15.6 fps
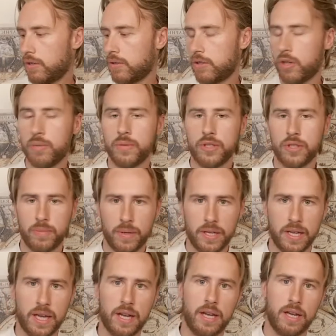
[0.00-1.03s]
comes to
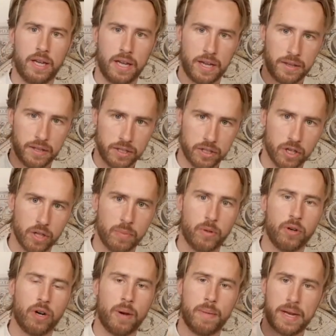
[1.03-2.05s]
me and they start the
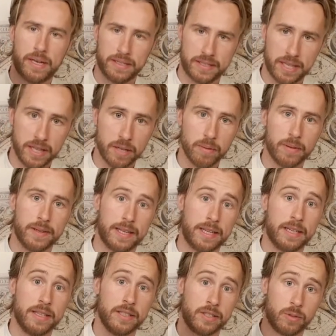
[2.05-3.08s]
program, I send them
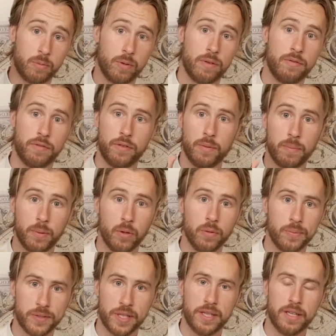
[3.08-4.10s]
links with the
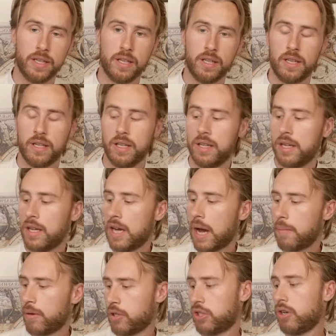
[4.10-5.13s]
bulbs in.
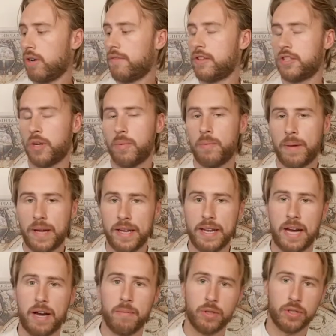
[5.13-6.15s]
I'm not sure off the top of my head
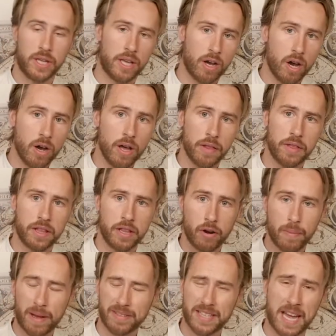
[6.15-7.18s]
how much they are. I think they're
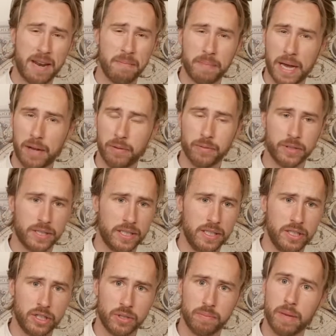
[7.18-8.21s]
about £10
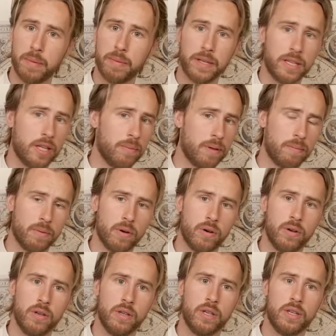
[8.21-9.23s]
each, maybe a little bit
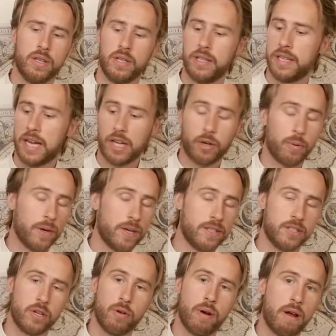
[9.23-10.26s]
more. That
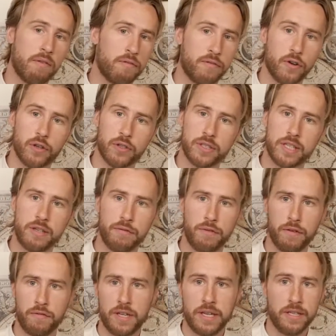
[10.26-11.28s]
equates to around
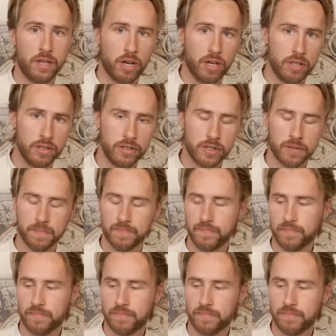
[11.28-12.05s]
$14–15